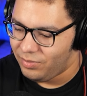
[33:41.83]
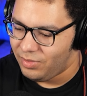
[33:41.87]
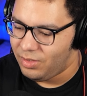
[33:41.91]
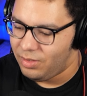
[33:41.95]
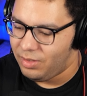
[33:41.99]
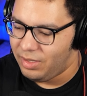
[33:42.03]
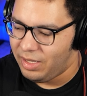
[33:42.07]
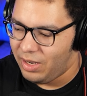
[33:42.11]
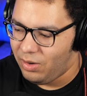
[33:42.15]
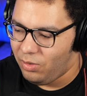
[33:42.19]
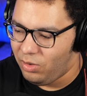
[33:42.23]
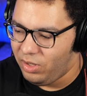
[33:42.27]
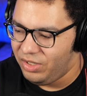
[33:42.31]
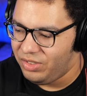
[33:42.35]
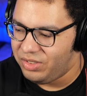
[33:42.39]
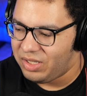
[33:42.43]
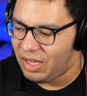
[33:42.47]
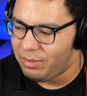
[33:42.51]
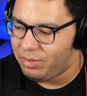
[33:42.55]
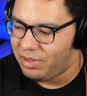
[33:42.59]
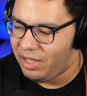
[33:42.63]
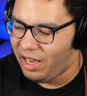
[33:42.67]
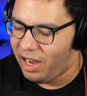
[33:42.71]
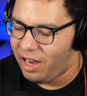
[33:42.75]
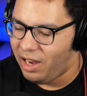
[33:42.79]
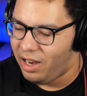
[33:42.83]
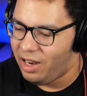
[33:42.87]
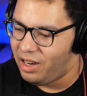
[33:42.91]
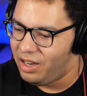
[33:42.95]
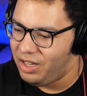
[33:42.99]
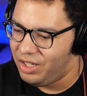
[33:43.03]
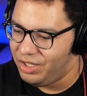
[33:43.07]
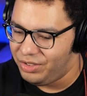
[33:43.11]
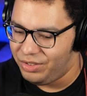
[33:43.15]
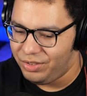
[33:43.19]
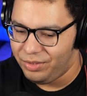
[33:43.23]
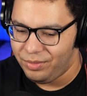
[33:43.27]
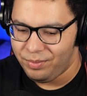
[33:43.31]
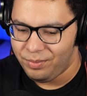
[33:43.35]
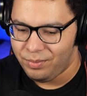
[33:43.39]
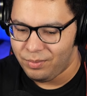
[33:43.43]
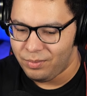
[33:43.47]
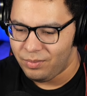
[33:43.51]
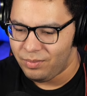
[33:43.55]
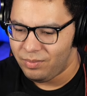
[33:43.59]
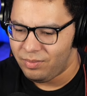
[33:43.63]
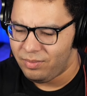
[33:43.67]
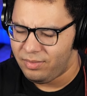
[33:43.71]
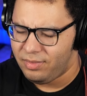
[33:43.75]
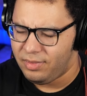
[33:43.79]
Well, at least I'm taking it. Because,
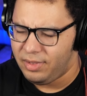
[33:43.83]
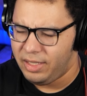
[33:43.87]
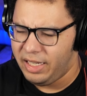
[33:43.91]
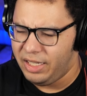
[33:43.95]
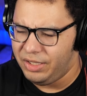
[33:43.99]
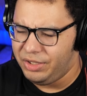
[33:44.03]
yeah.